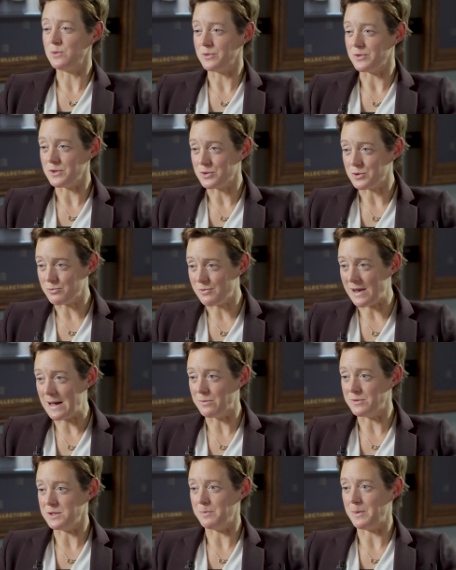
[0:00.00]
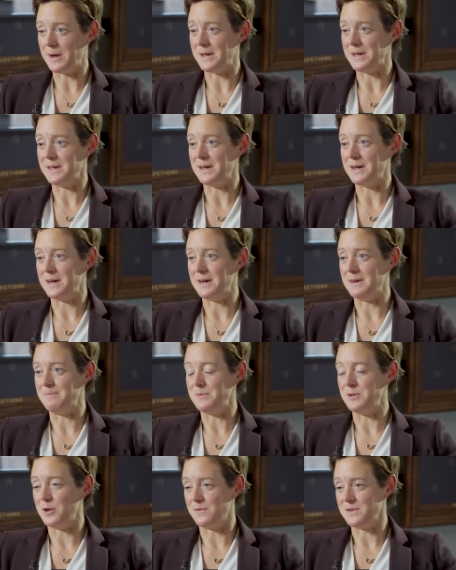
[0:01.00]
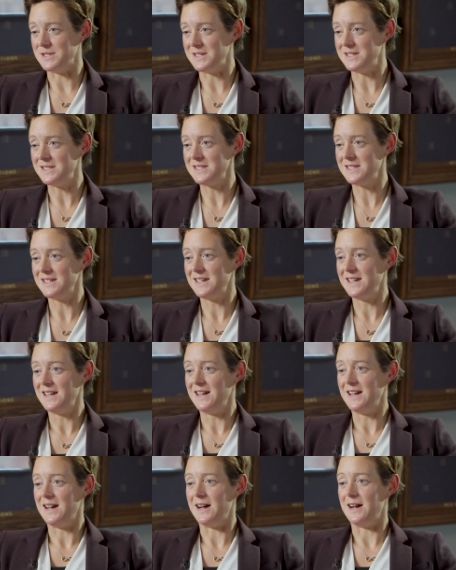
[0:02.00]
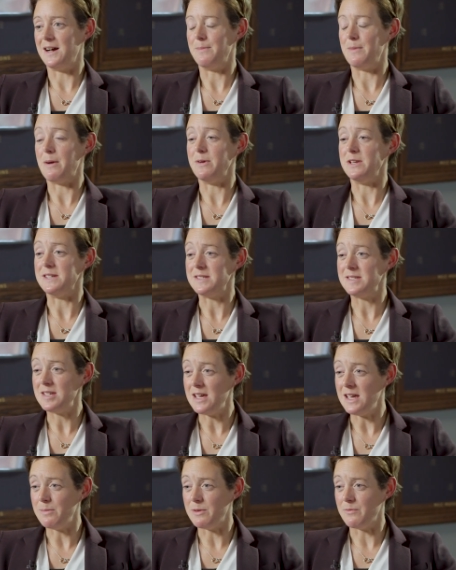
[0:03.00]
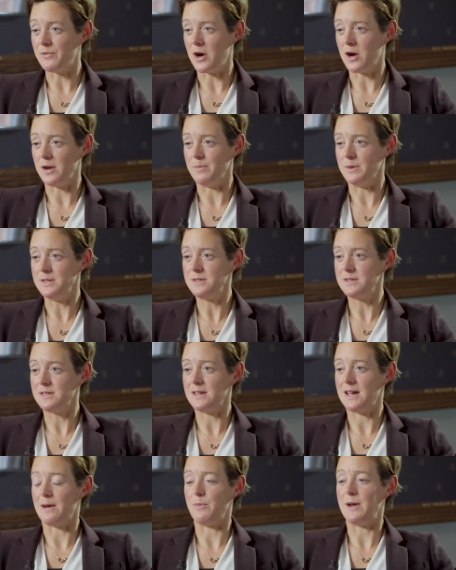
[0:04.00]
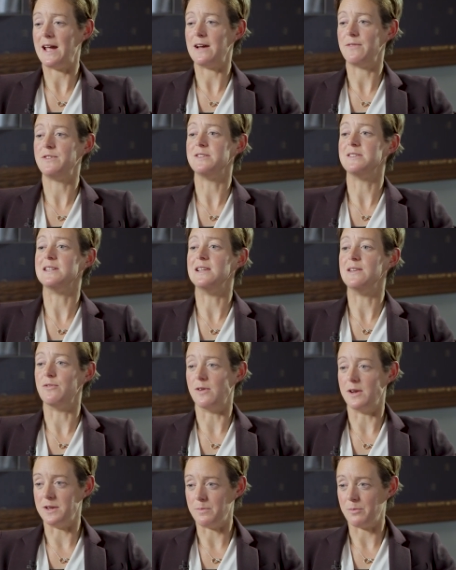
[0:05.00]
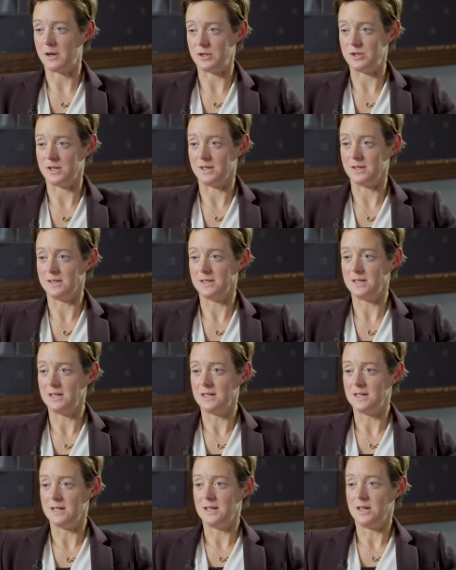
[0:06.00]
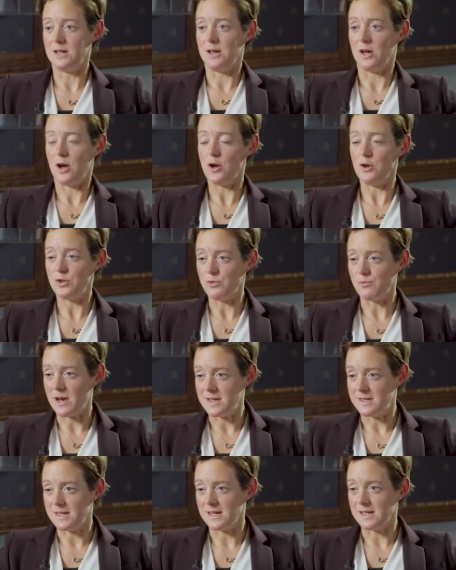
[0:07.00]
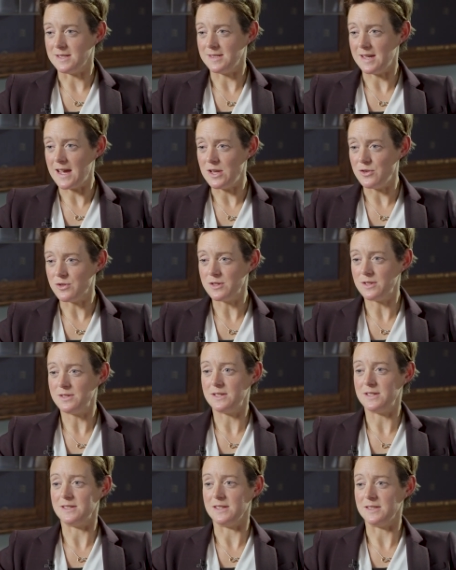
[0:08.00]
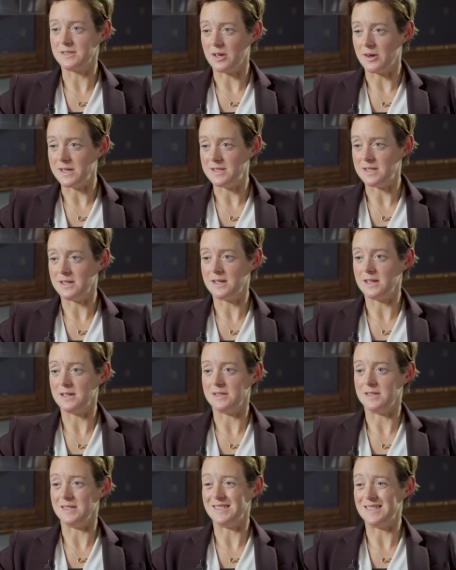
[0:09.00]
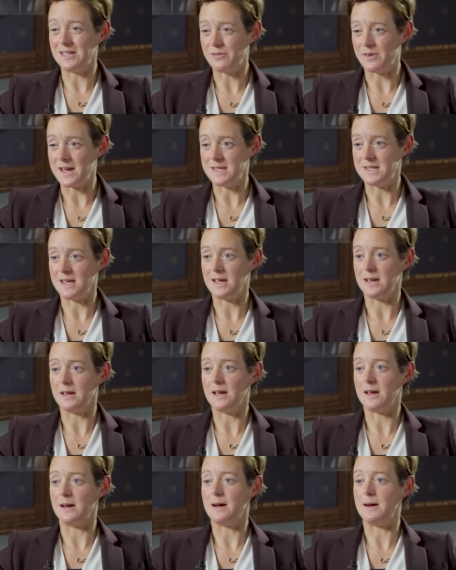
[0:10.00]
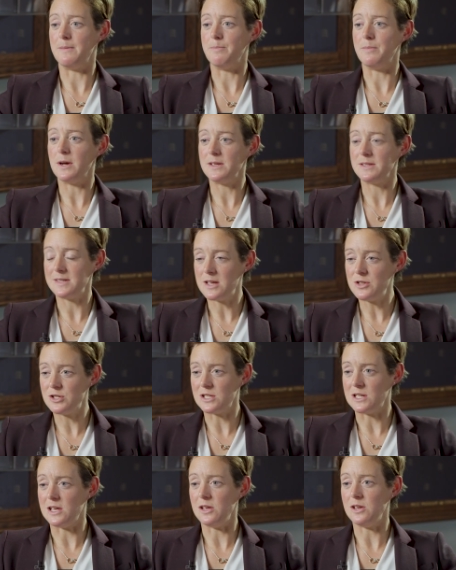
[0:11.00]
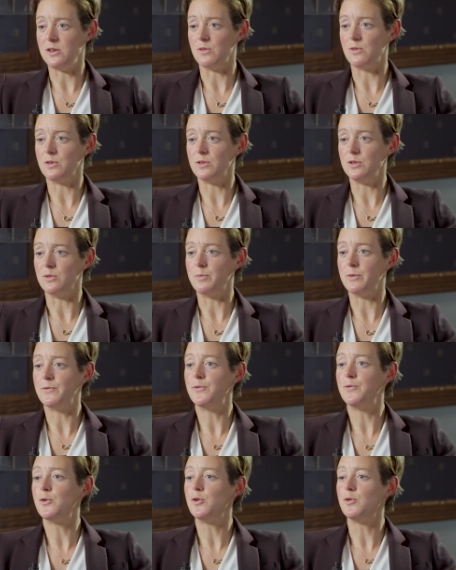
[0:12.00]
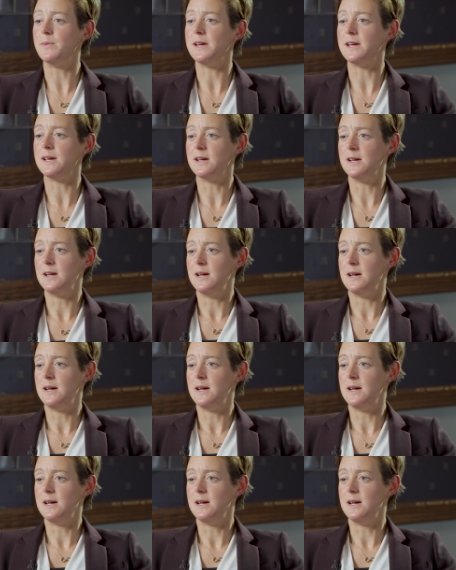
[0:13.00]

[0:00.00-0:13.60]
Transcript: also surrounded by um, novices. Um, I'm in a team environment and we have to deliver under pressure. Ocean racing is dangerous, it's exciting, it's exhilarating, um, but essentially you're, you're performing